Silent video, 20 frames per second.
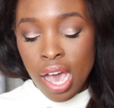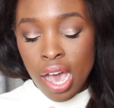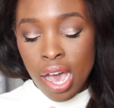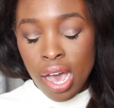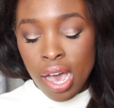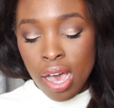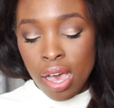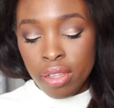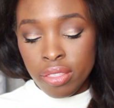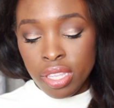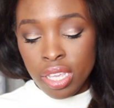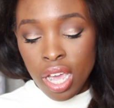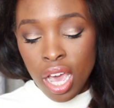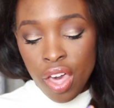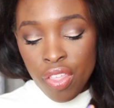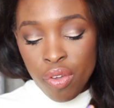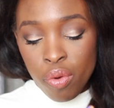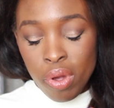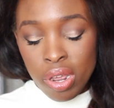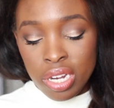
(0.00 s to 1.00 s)
Uh, the
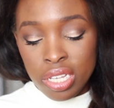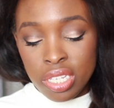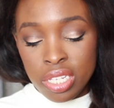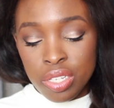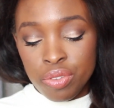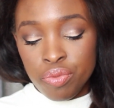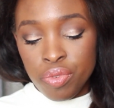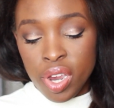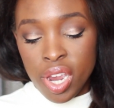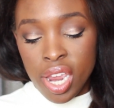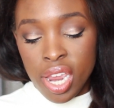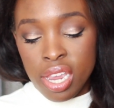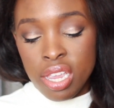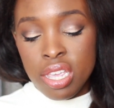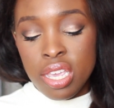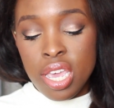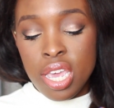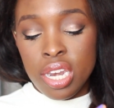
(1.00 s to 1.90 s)
other one is this ring,